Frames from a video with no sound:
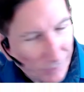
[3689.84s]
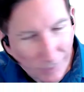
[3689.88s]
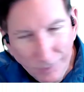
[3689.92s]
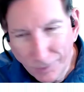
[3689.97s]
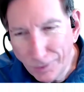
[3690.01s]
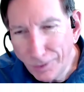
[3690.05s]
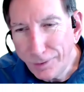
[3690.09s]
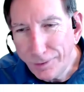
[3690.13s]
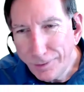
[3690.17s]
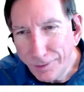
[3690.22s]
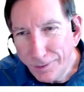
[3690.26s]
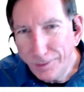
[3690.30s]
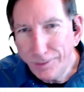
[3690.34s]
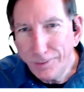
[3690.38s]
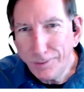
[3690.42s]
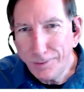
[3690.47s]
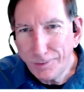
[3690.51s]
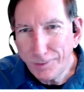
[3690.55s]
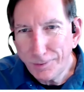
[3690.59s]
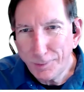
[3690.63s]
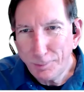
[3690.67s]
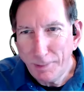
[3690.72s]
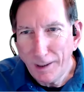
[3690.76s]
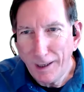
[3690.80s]
good
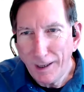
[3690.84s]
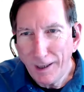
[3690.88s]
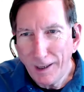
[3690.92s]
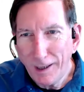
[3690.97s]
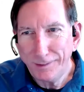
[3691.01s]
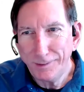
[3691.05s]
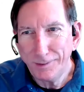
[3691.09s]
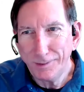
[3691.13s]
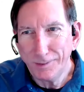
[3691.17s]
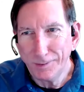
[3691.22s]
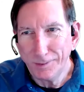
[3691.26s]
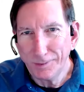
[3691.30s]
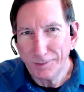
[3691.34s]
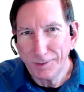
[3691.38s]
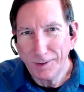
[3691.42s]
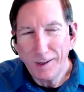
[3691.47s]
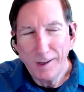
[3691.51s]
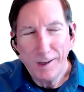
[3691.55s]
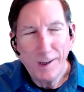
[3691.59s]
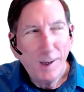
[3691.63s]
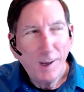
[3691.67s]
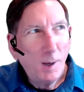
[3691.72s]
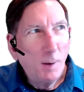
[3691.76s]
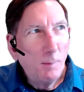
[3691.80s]
news or bad news,
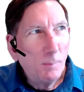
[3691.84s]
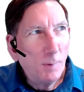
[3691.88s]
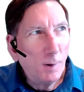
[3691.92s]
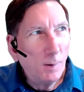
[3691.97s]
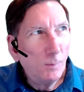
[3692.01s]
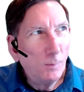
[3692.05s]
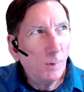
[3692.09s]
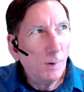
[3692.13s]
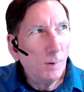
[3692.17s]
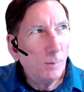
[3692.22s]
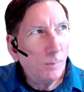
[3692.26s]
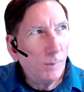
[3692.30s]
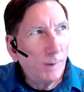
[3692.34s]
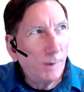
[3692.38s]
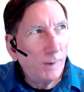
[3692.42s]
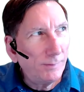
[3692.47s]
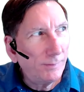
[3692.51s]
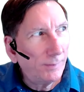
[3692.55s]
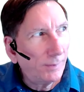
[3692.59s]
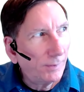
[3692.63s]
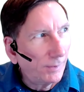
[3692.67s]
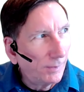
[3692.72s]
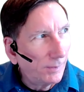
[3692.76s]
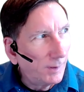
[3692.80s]
but what
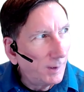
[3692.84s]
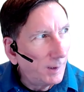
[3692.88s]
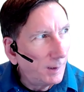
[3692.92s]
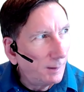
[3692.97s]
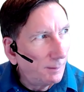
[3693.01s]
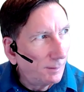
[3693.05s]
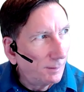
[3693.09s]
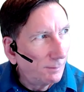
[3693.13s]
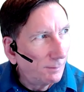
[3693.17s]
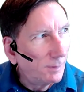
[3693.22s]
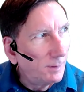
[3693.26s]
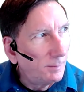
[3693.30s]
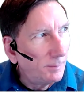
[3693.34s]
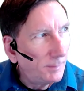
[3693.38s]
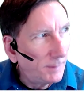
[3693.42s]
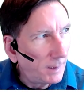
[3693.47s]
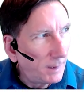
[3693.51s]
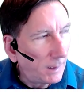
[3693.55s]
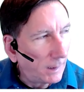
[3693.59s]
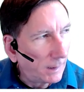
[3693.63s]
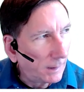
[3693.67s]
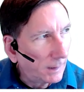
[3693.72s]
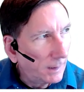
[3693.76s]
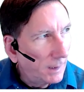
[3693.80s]
we've learned here at
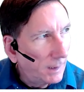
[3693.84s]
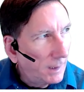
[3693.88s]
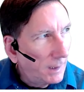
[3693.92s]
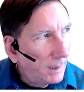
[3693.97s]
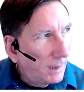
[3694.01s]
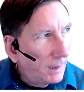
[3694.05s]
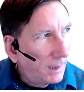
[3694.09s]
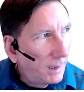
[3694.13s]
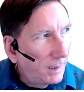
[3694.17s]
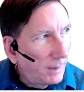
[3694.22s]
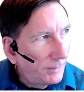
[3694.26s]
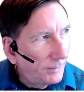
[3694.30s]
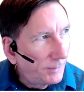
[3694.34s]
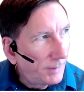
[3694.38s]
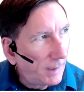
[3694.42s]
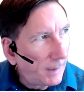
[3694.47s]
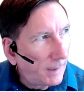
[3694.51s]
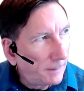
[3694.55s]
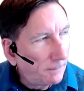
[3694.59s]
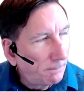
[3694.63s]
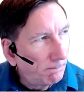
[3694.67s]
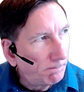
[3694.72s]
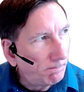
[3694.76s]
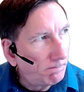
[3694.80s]
RimTech is
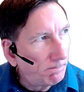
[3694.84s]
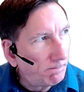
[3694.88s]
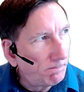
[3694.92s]
that